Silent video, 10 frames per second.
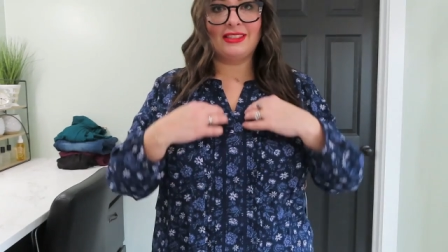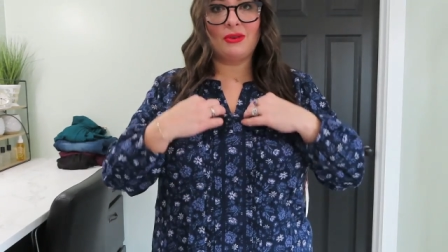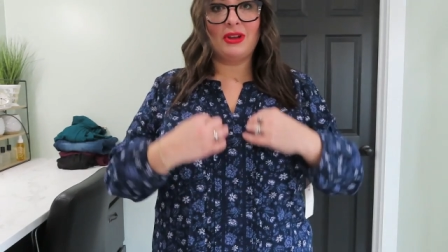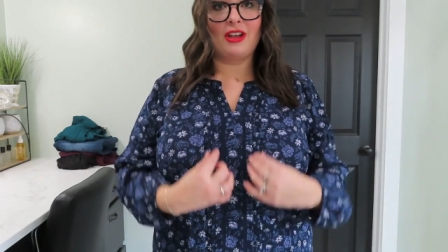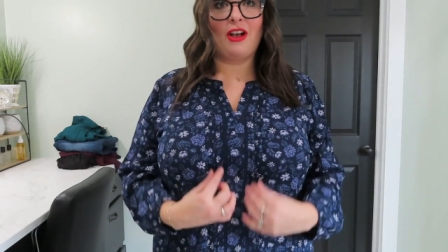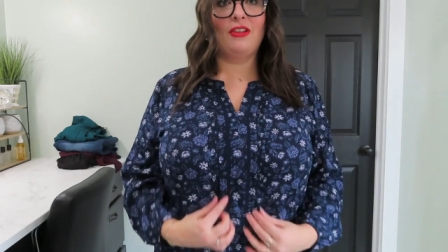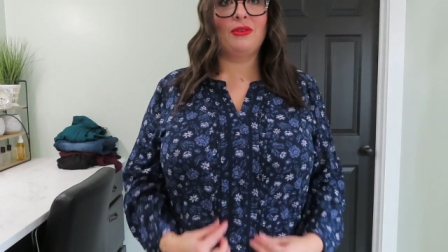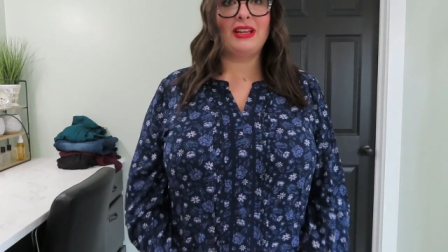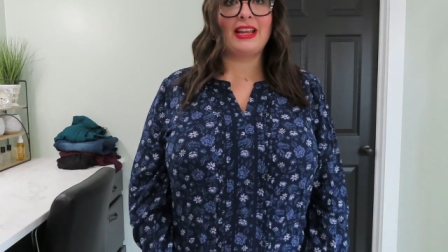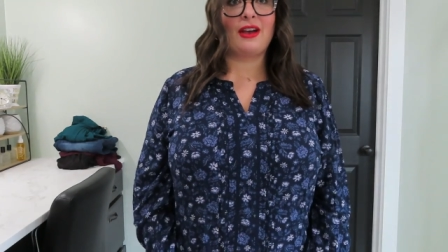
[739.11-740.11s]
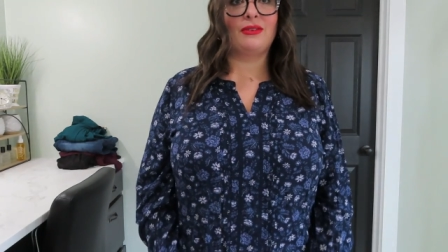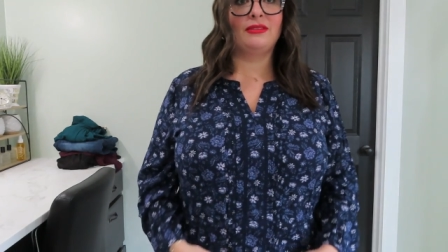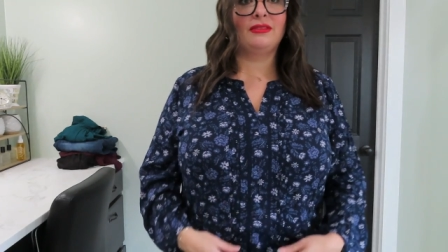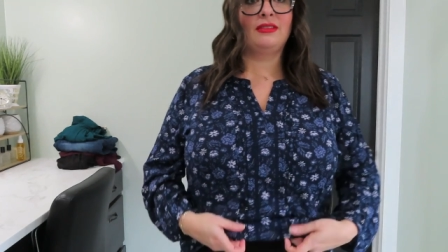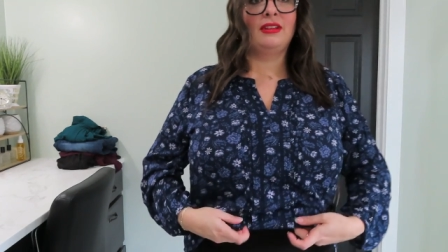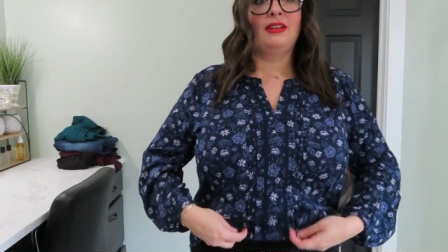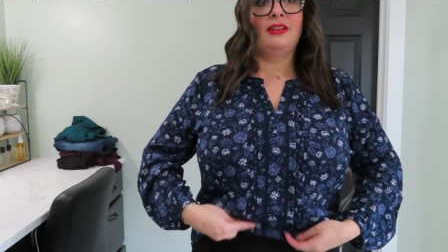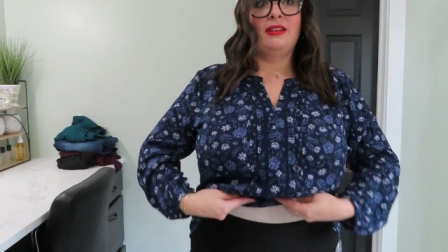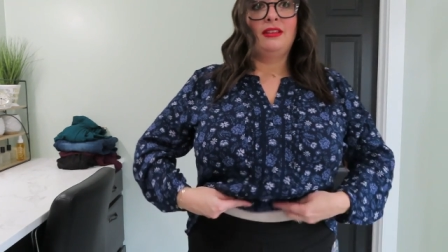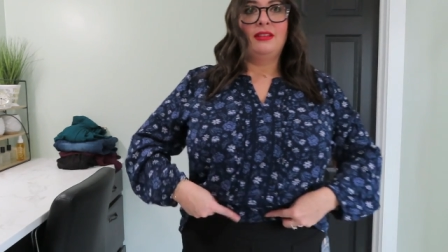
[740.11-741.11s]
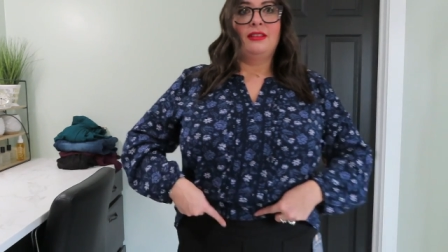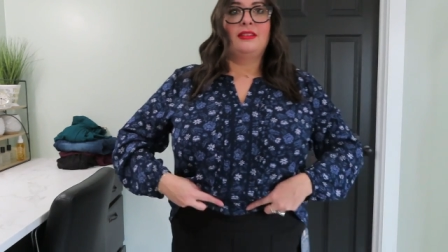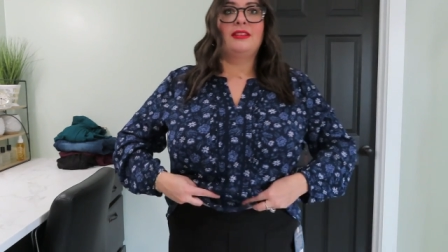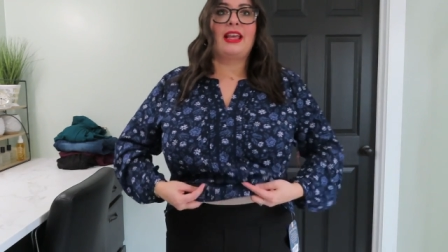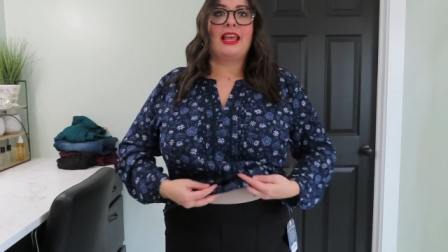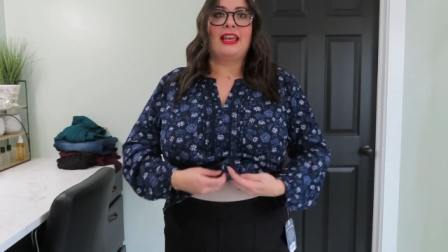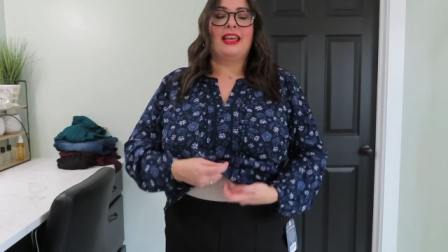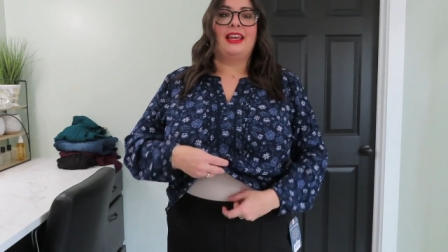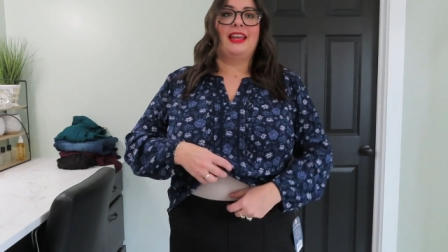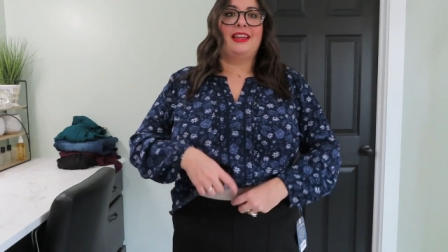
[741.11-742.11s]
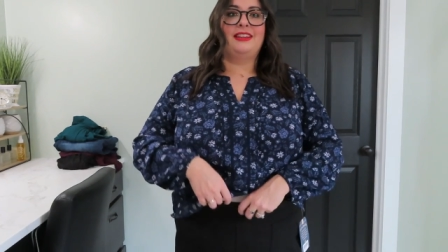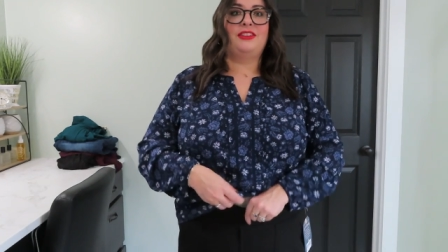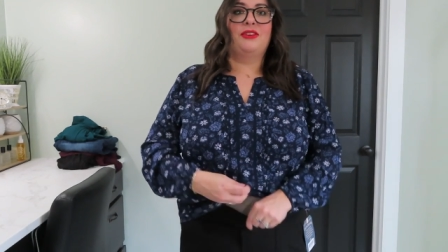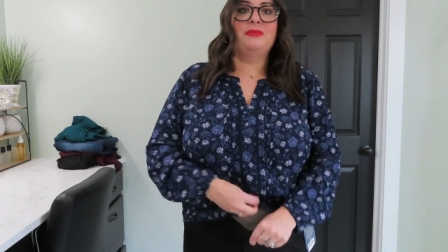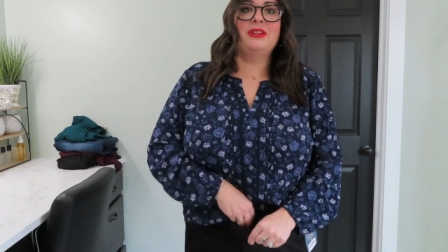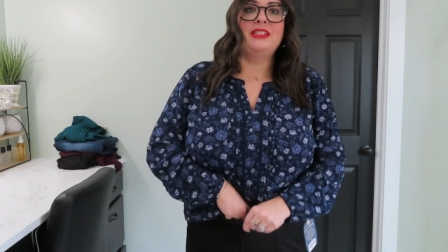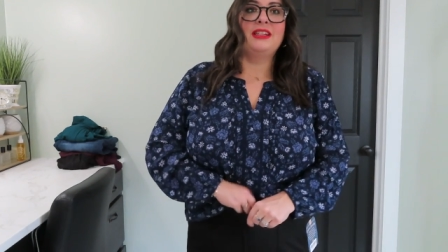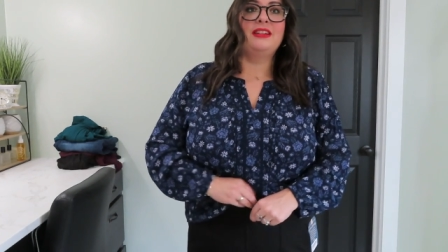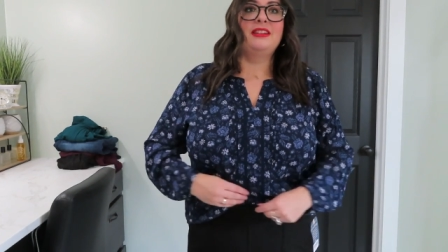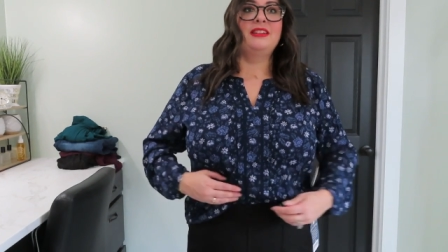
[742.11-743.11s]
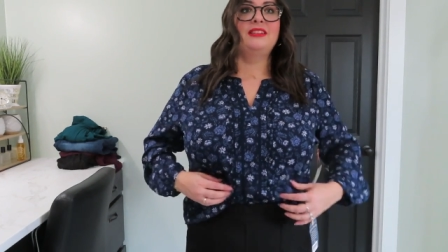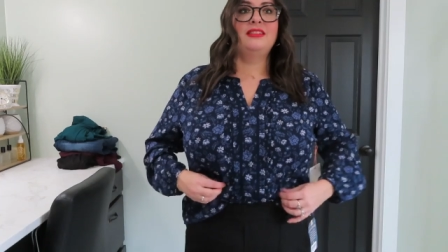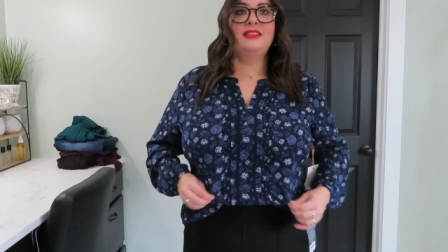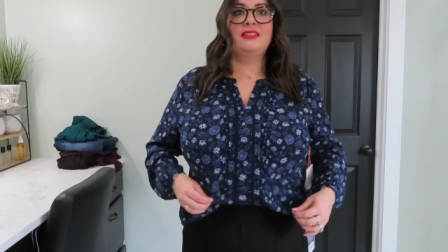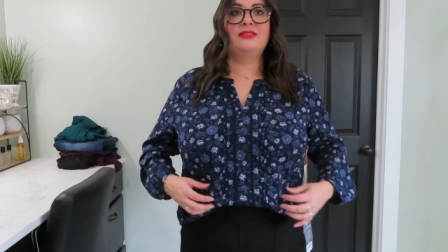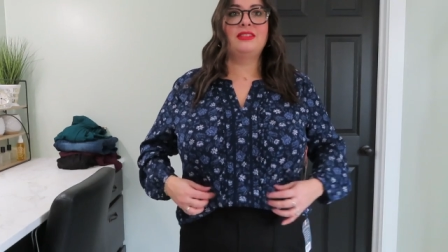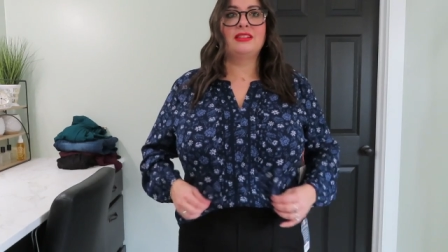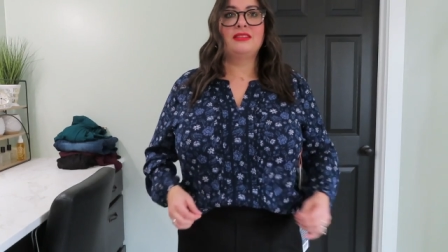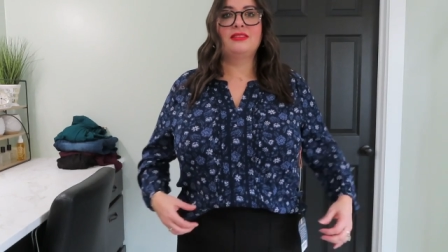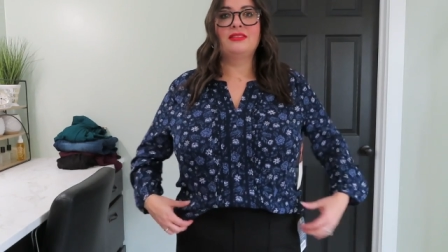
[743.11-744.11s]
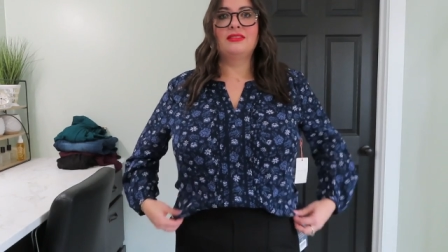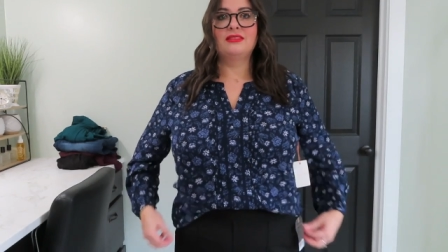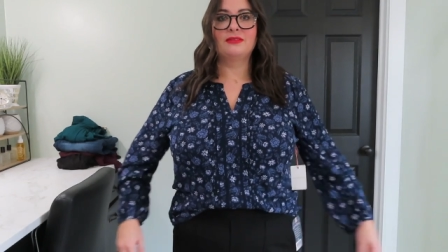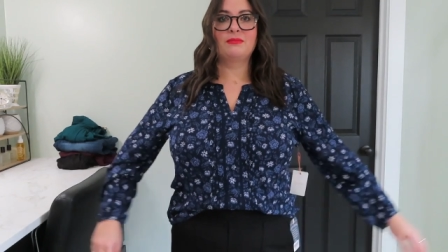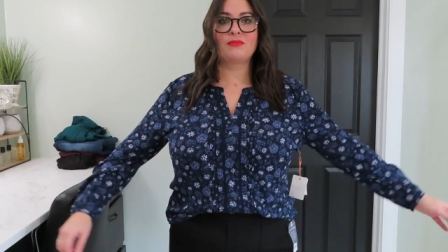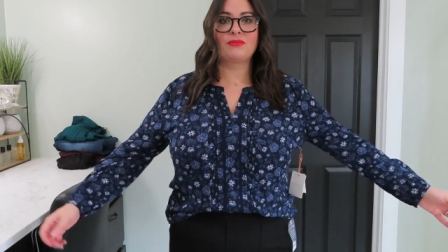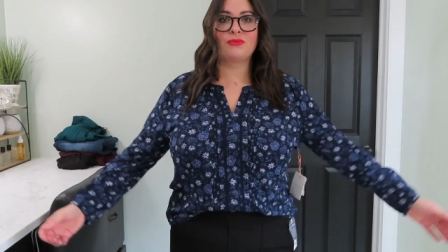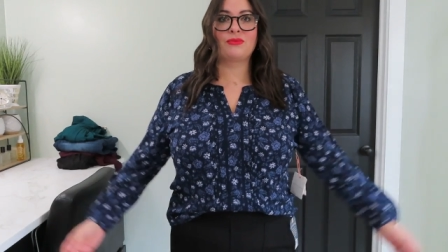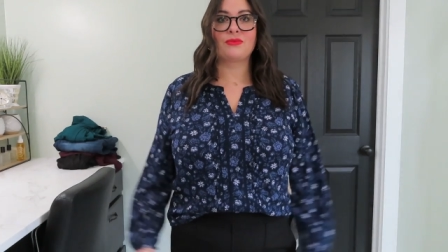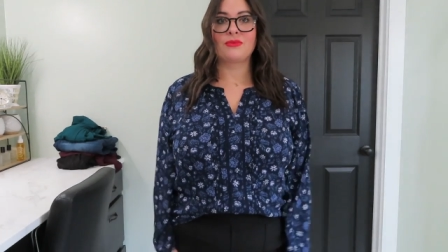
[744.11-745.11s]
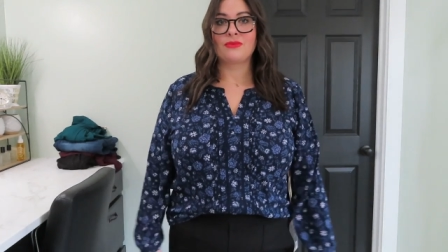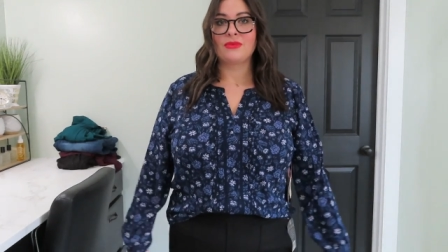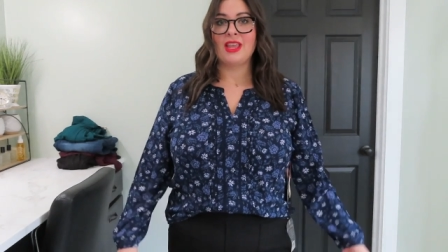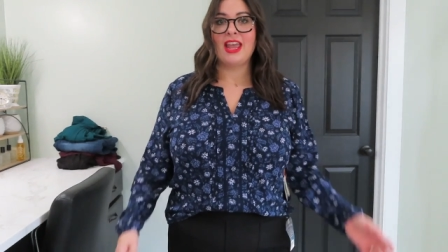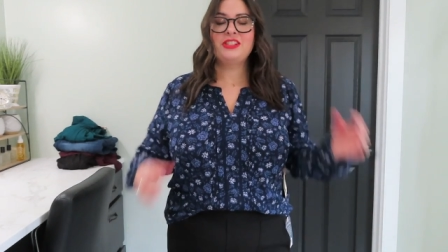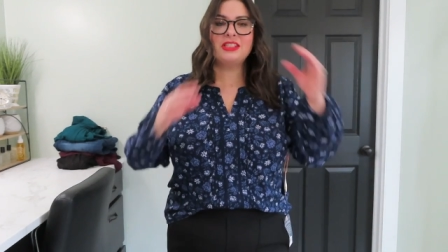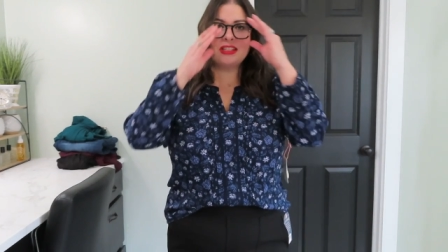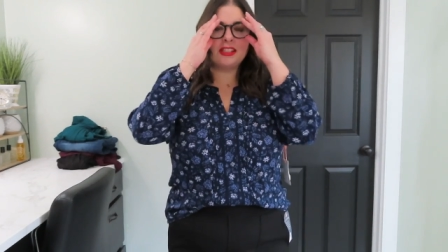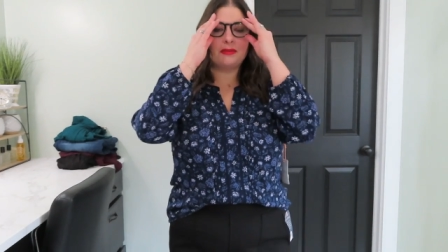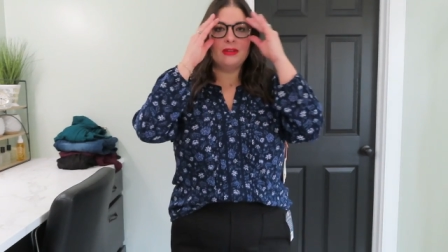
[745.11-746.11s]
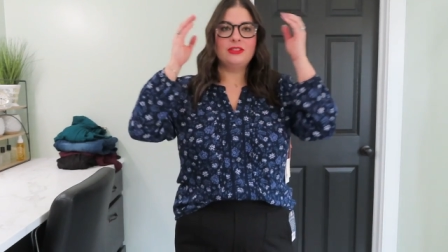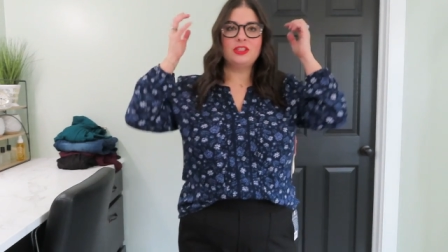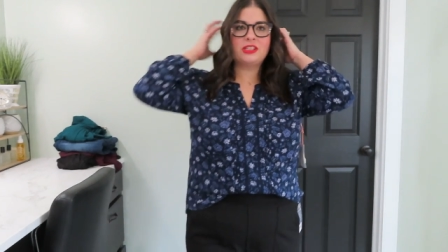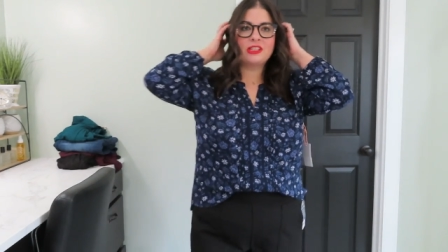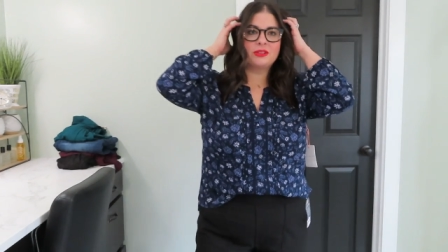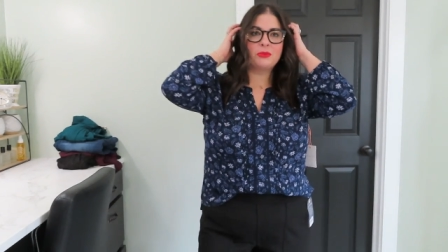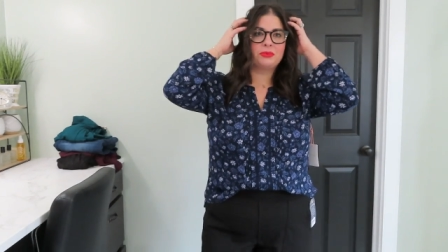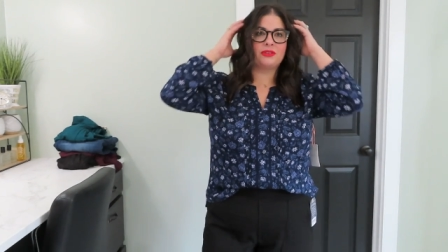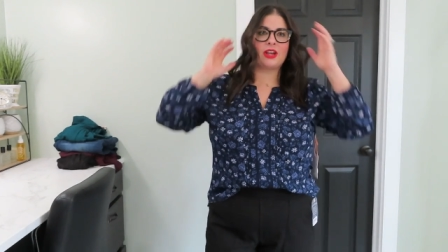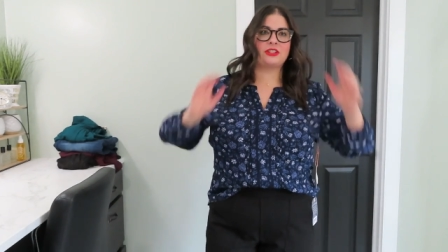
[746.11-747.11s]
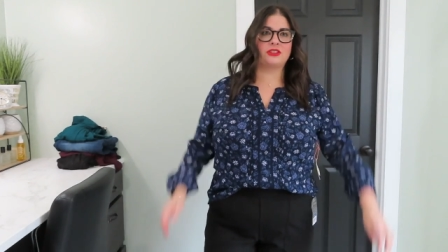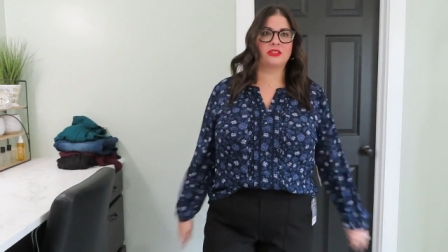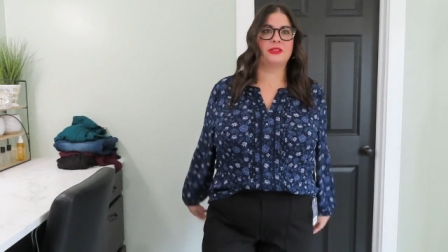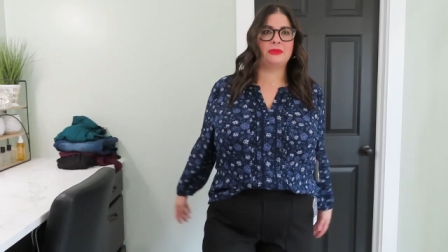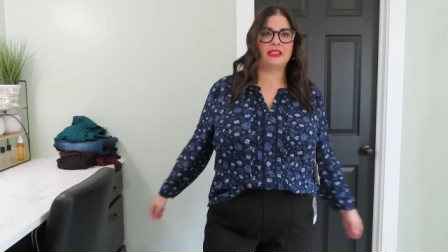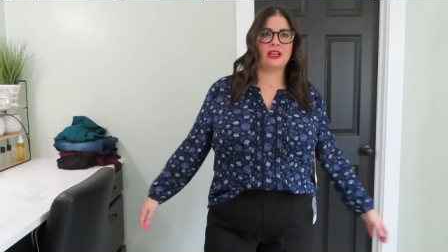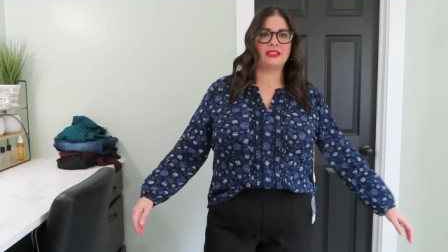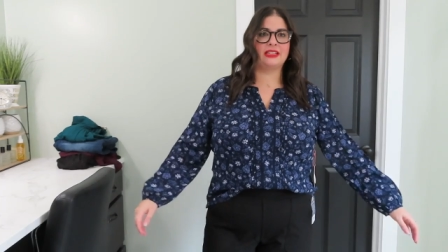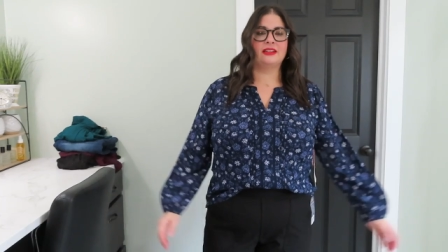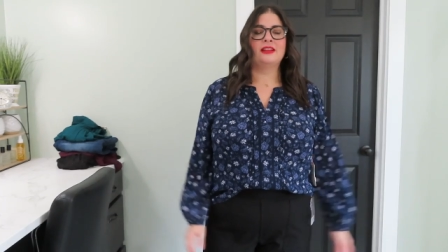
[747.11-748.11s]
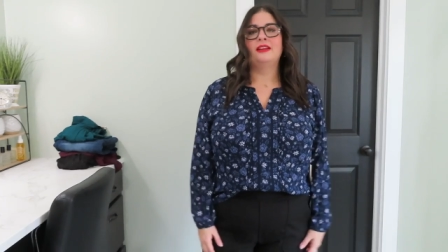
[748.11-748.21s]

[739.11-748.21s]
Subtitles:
going all the way down. And I'm gonna tuck it in. I don't care. It just looks more professional to me tucked in.